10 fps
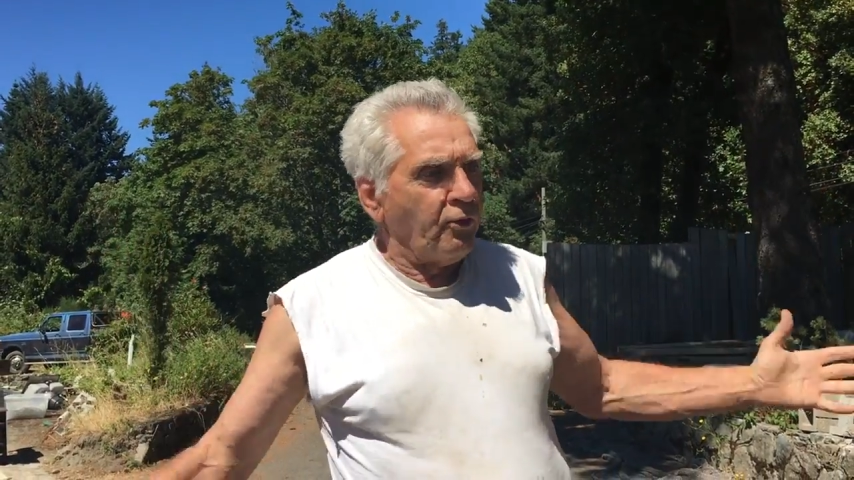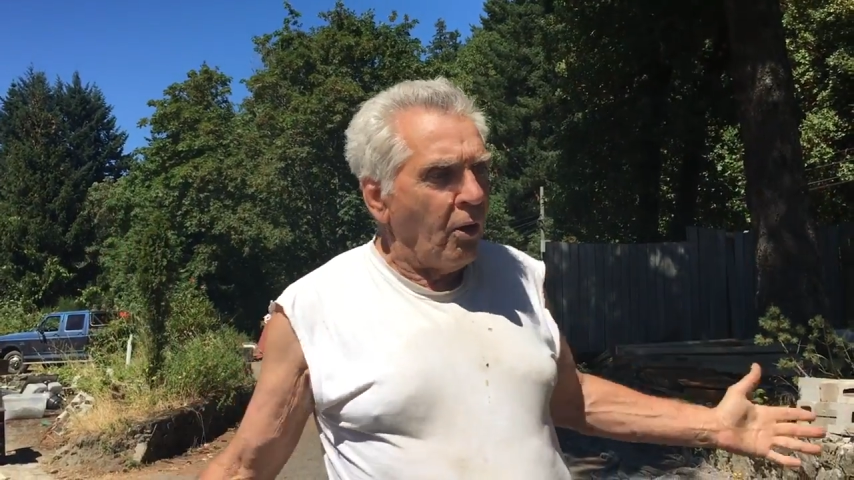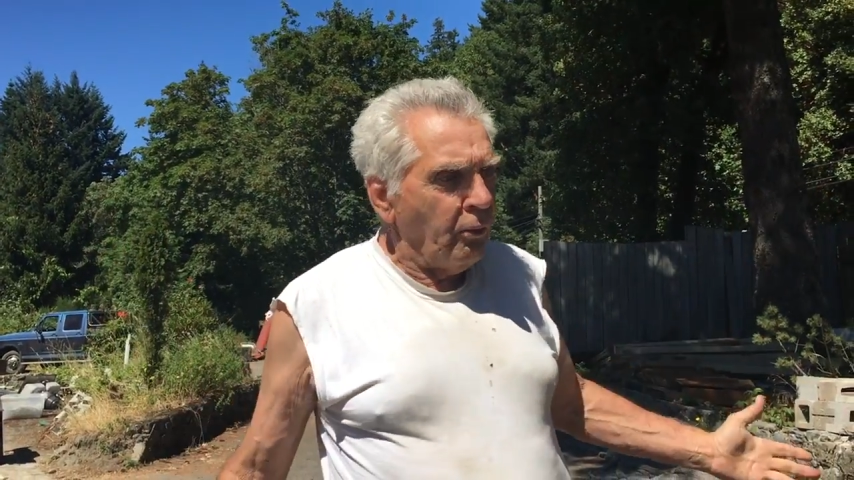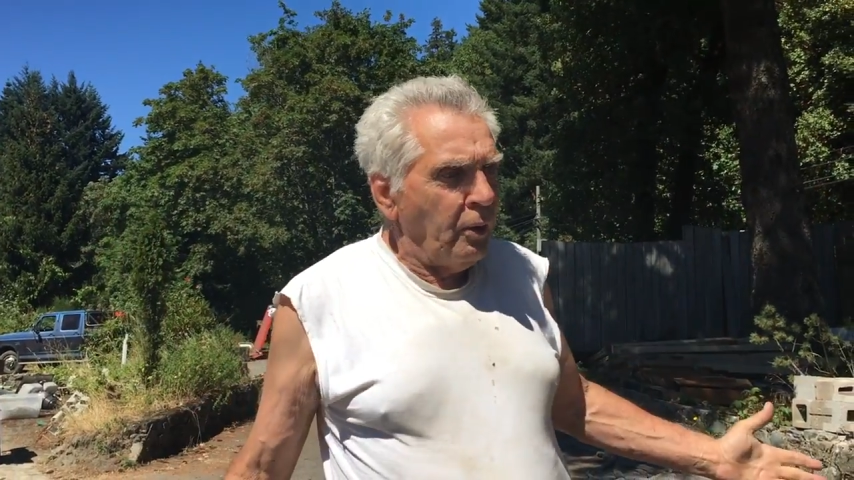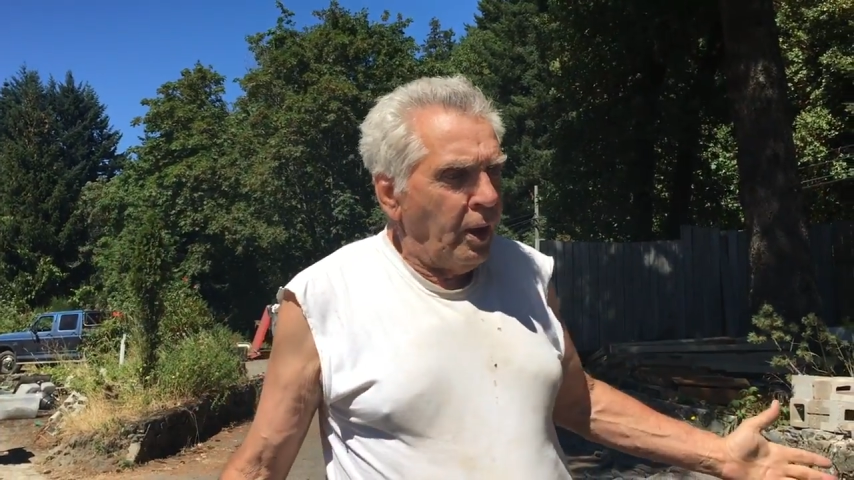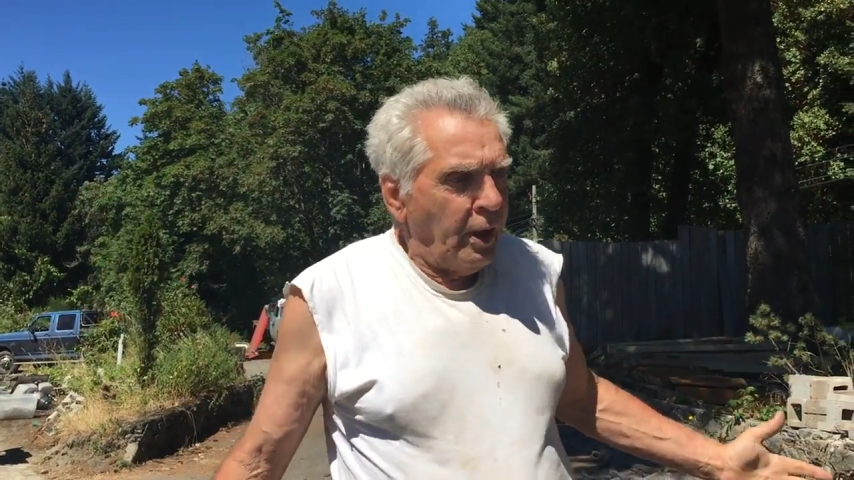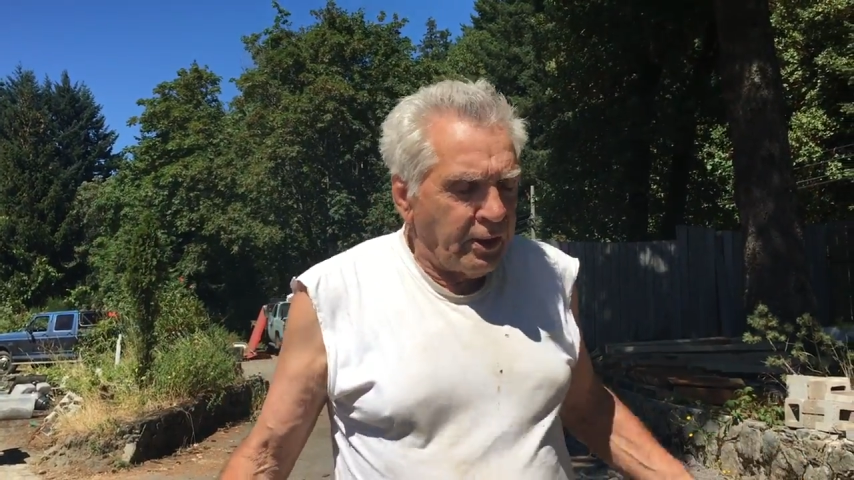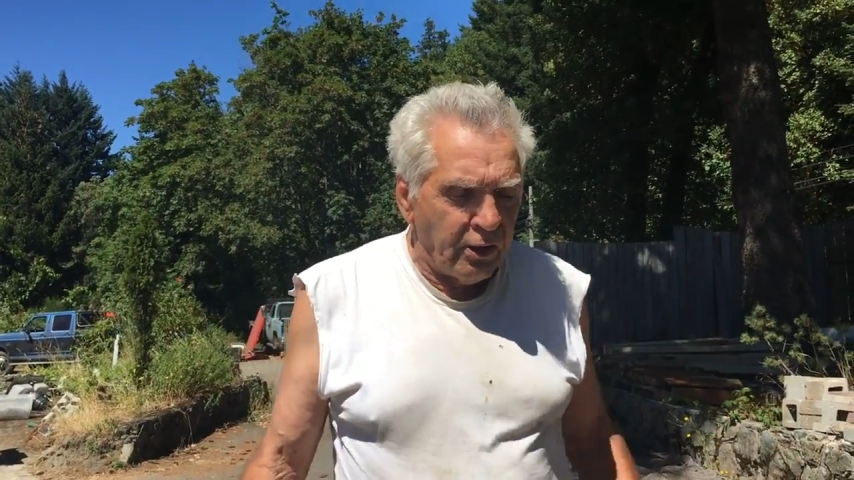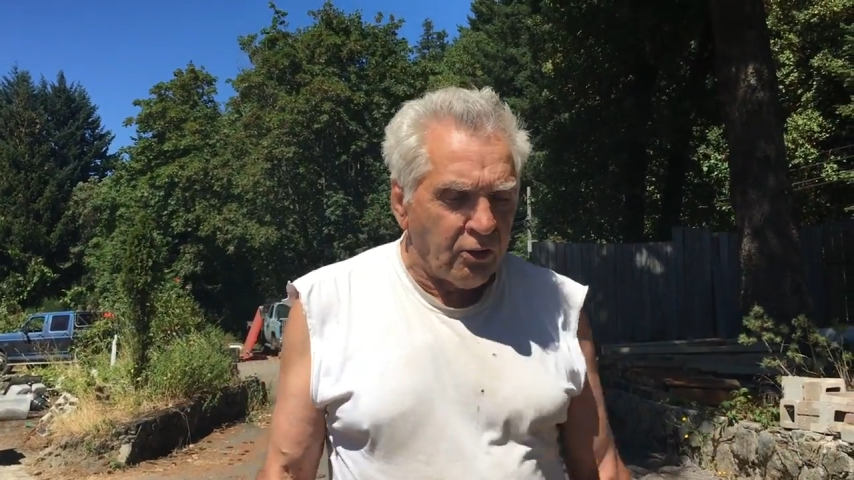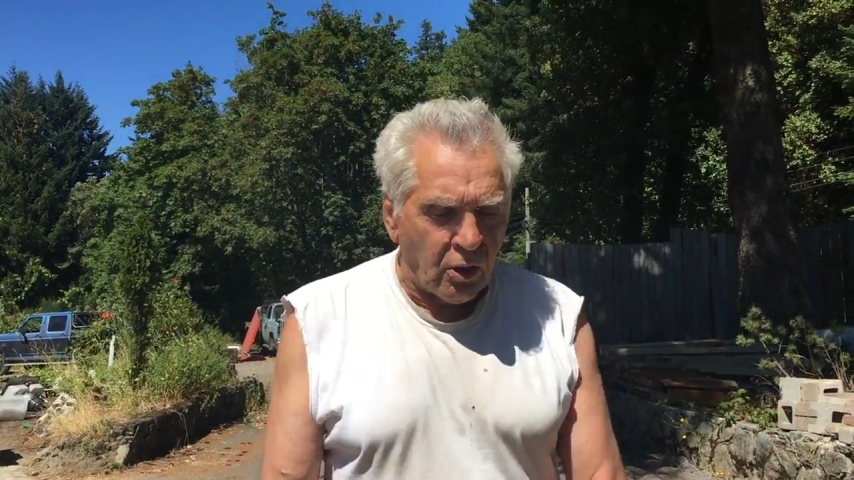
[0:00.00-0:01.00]
So
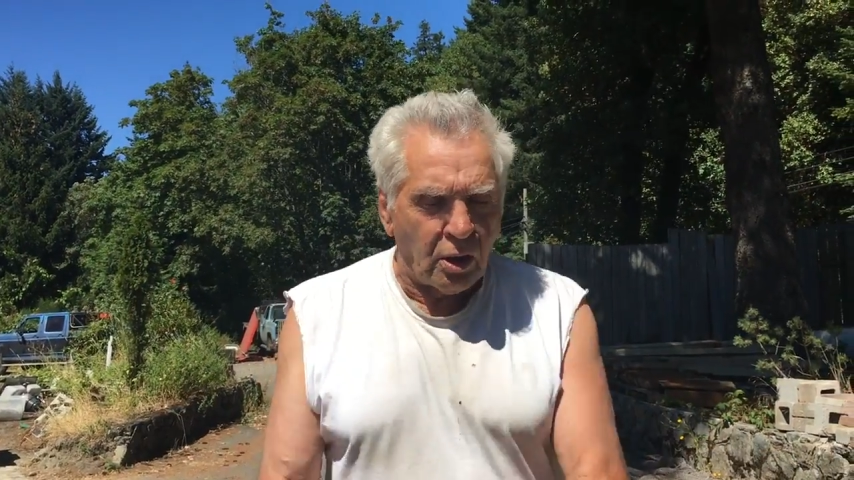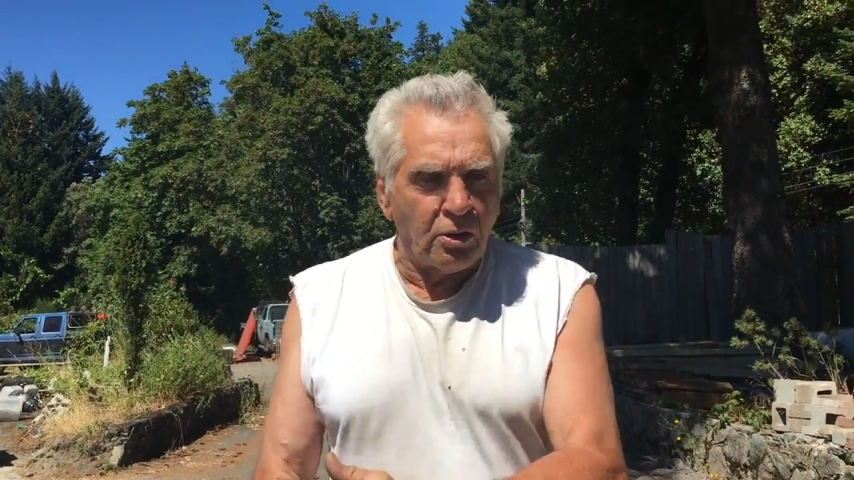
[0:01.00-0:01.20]
this